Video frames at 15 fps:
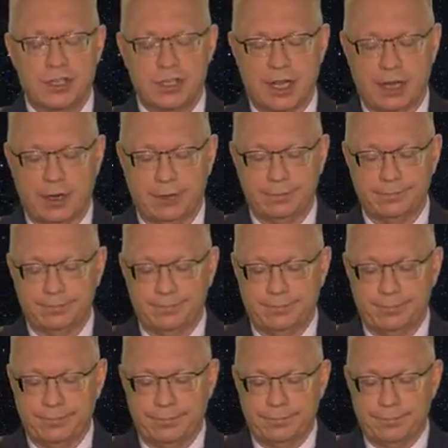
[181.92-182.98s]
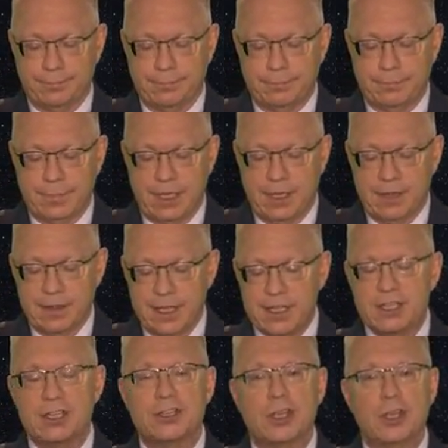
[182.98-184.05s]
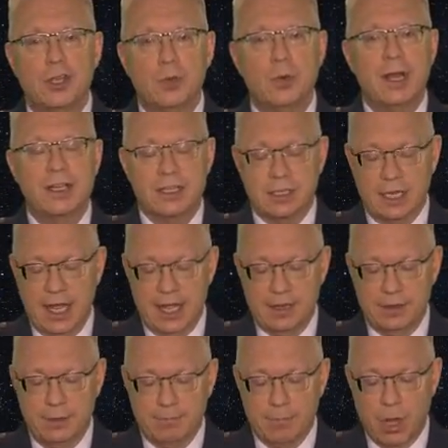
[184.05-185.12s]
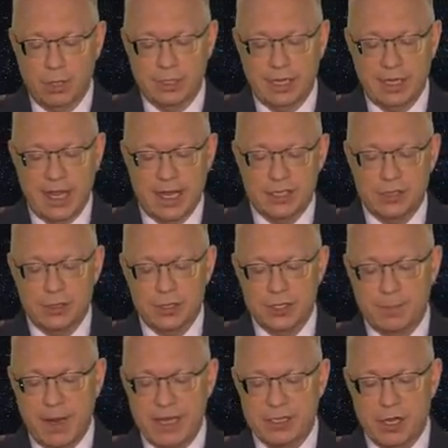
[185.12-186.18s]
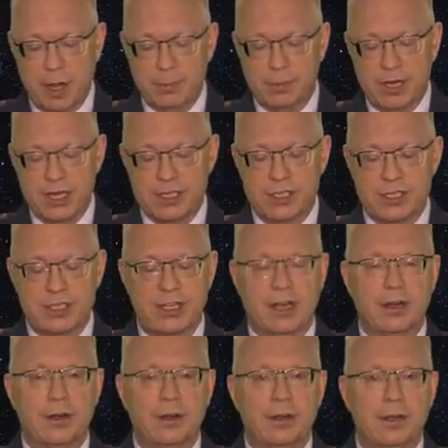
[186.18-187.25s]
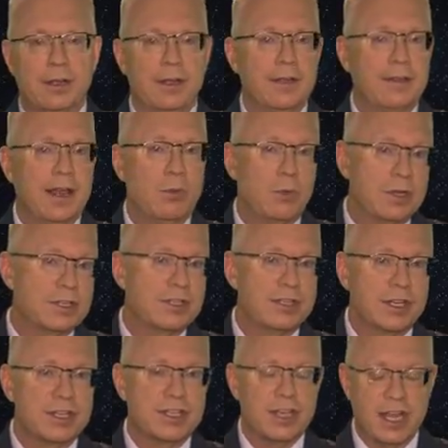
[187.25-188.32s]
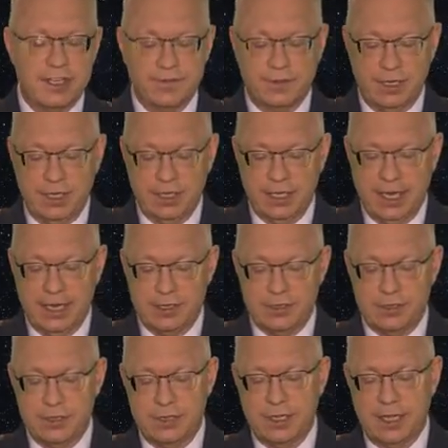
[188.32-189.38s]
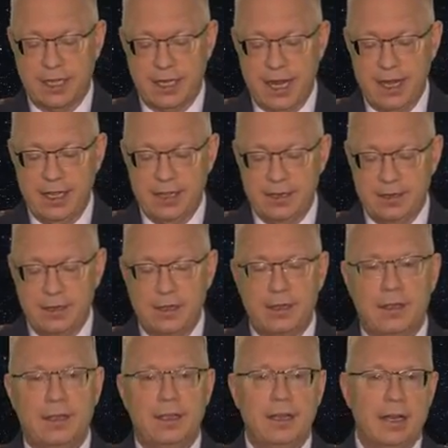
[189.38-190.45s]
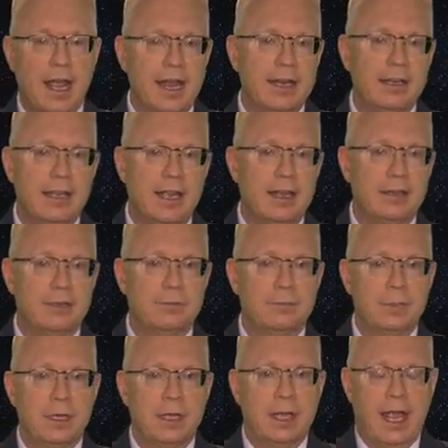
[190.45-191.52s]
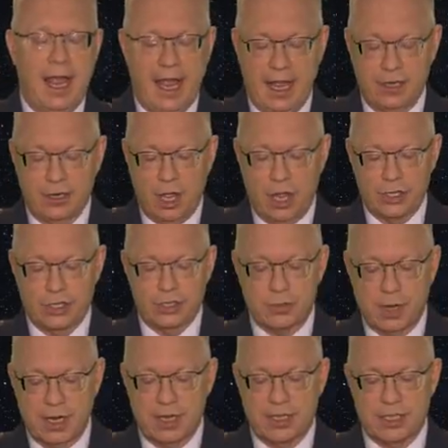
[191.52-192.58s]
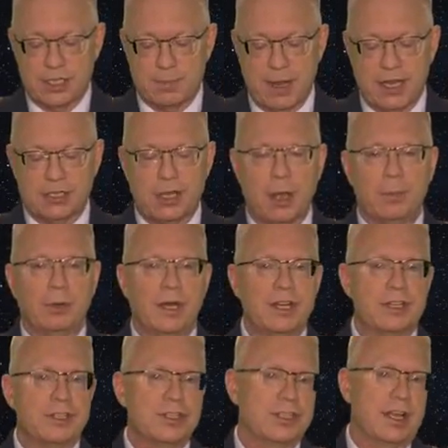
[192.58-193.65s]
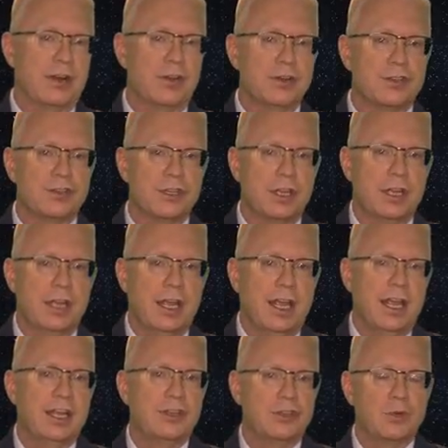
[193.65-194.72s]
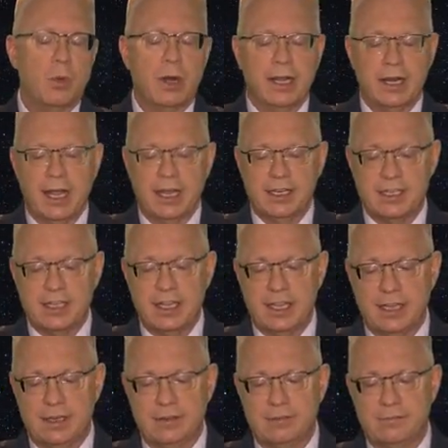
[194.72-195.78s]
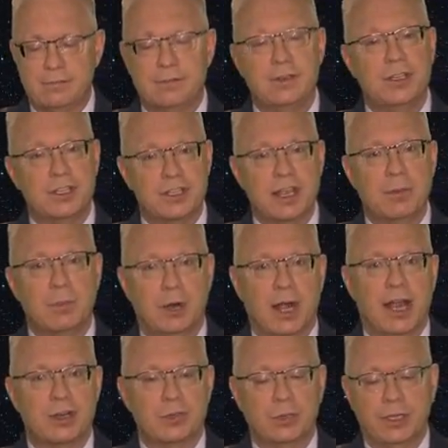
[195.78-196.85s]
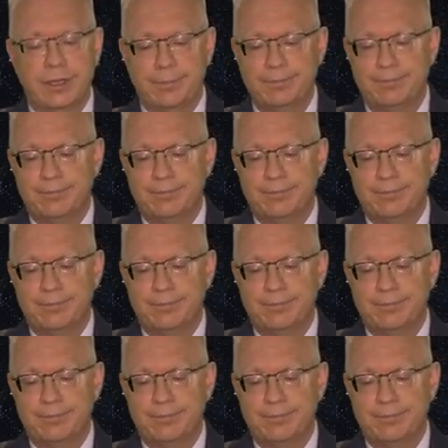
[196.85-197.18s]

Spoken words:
Center. This is a U.S.-led multinational space operations center that was successfully linked to the Canadian, United Kingdom, and Australian space operations centers in 2019, December actually.